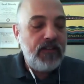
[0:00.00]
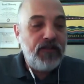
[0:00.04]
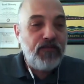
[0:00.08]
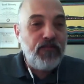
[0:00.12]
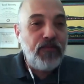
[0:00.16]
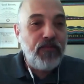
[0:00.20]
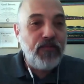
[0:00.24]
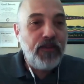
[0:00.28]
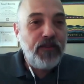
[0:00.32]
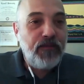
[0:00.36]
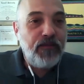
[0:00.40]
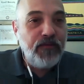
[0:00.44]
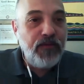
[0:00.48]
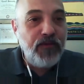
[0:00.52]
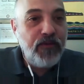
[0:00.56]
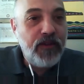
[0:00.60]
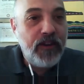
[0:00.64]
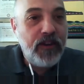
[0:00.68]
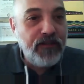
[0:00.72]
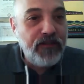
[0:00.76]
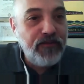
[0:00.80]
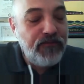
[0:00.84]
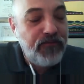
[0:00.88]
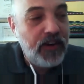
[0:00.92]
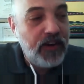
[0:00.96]
This is where
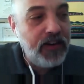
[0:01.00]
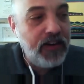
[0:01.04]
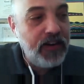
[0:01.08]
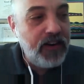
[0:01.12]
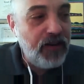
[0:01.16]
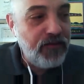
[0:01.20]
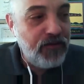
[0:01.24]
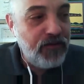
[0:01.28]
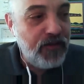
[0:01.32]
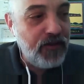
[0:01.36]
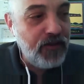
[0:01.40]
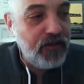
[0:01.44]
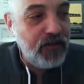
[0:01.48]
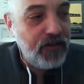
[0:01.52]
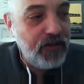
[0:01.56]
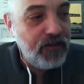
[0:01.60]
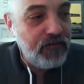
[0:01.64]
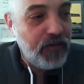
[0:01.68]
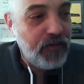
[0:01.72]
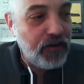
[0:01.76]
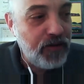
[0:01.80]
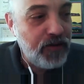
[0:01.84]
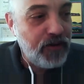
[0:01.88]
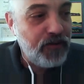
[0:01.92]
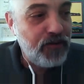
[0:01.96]
you get to find out
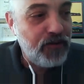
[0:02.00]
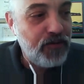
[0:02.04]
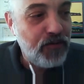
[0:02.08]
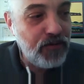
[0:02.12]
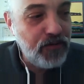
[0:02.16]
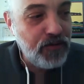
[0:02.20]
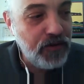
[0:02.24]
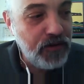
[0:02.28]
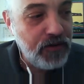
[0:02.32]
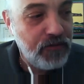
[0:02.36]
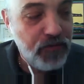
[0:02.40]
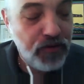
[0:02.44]
about the social,